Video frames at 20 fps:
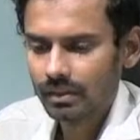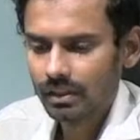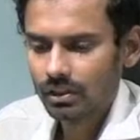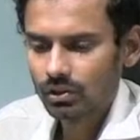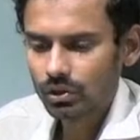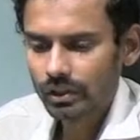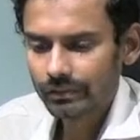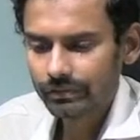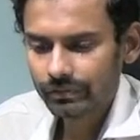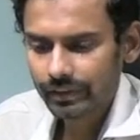
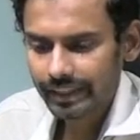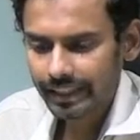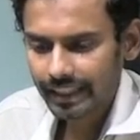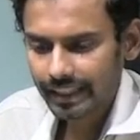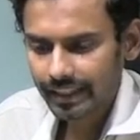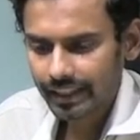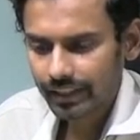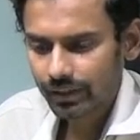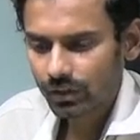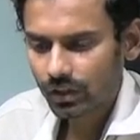So if
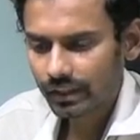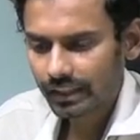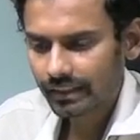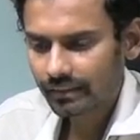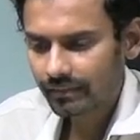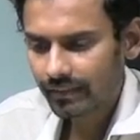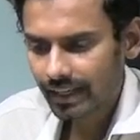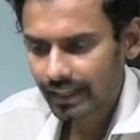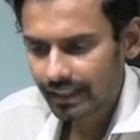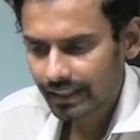500 are
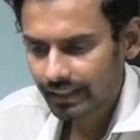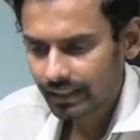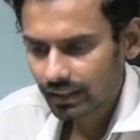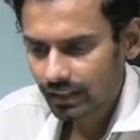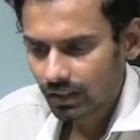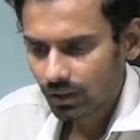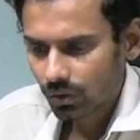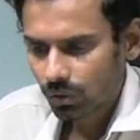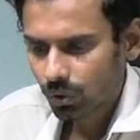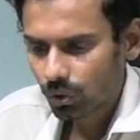invalid,
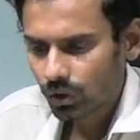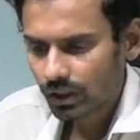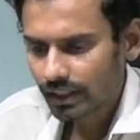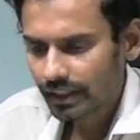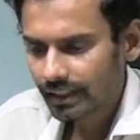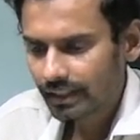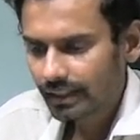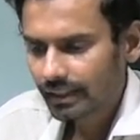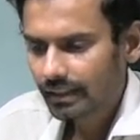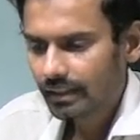
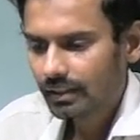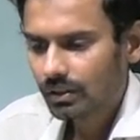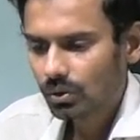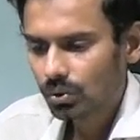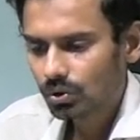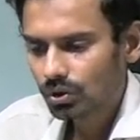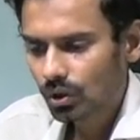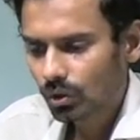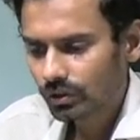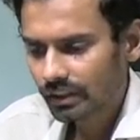only
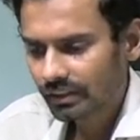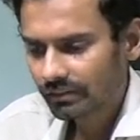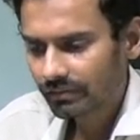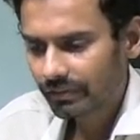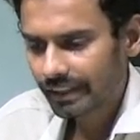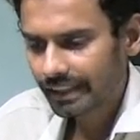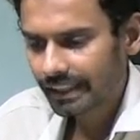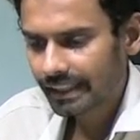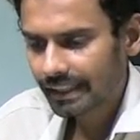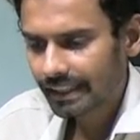
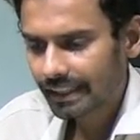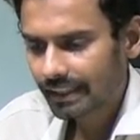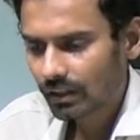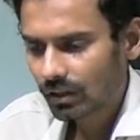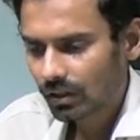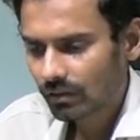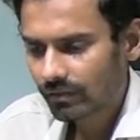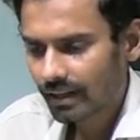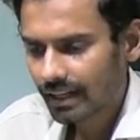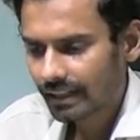2,500 are
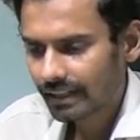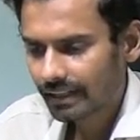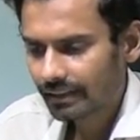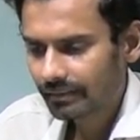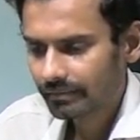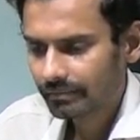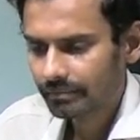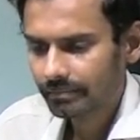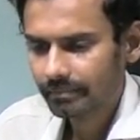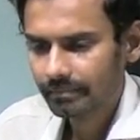valid,
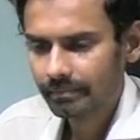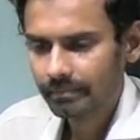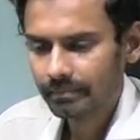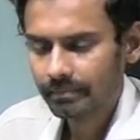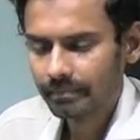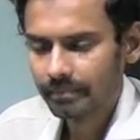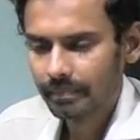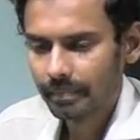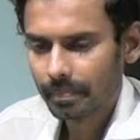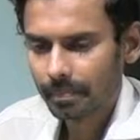
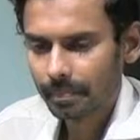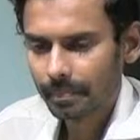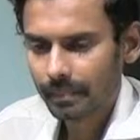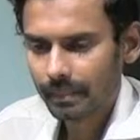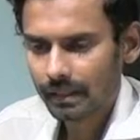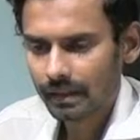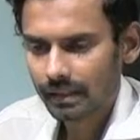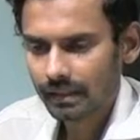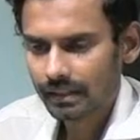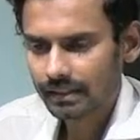
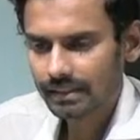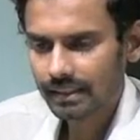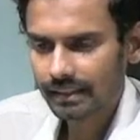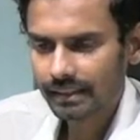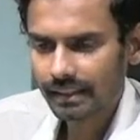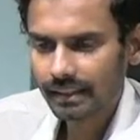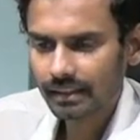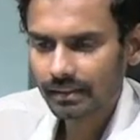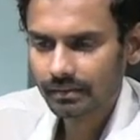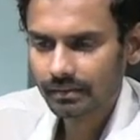isn't it?